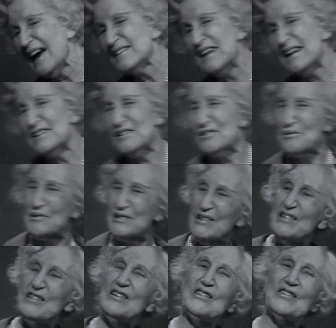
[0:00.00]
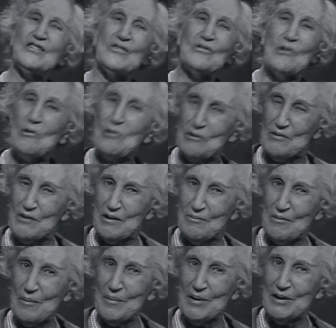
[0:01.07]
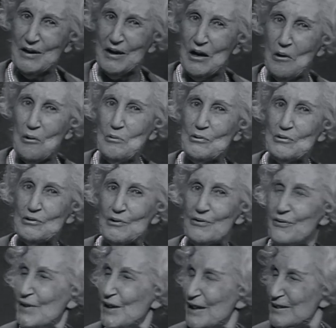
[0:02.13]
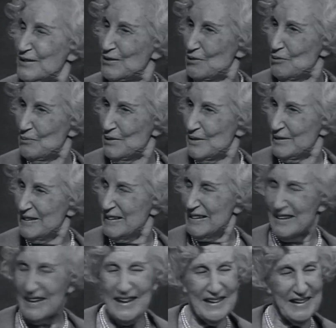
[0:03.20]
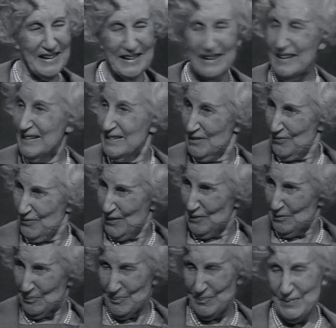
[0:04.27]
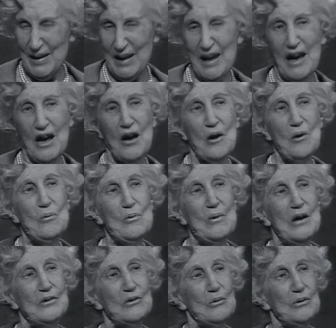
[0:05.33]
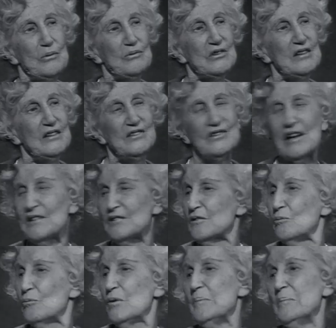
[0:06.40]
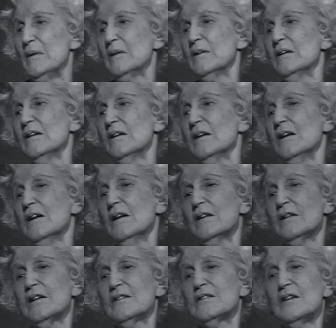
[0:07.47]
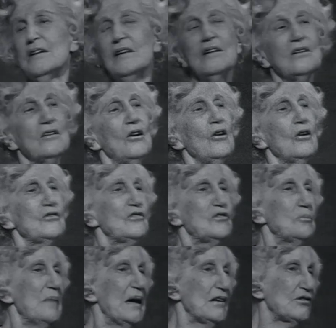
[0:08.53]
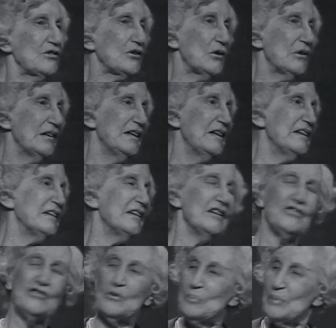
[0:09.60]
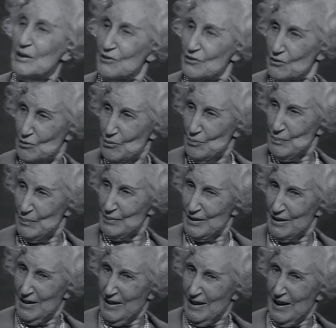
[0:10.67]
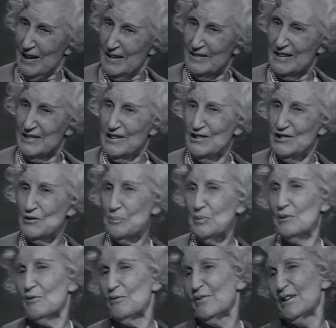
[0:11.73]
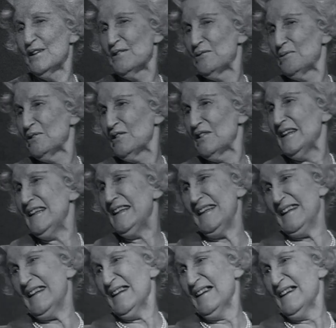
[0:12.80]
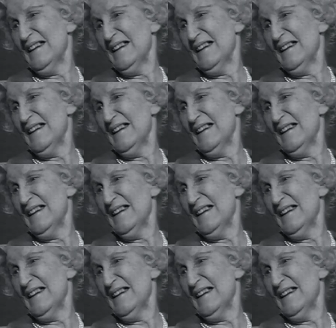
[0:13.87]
And then there was this extraordinary woman who was referred to in the, uh, in the film, who uh, thought it was an insult to women that uh, God's masculinity should be assumed and that he should be referred to as he.